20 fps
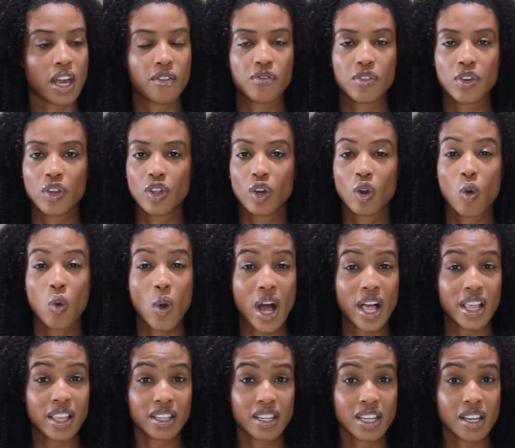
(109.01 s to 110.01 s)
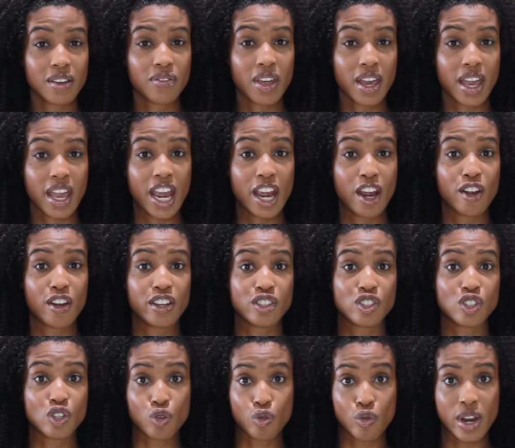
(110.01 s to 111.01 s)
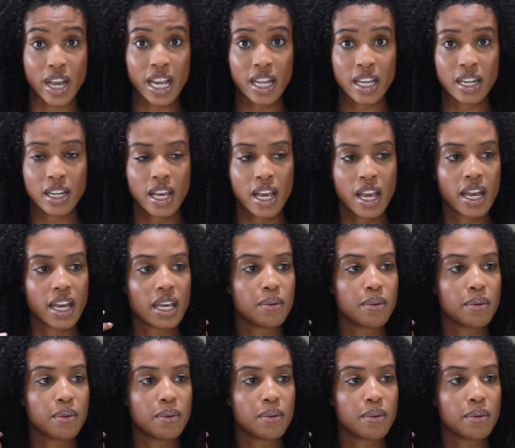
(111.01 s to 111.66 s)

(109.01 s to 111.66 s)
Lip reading: I feel the quality of the hair is great.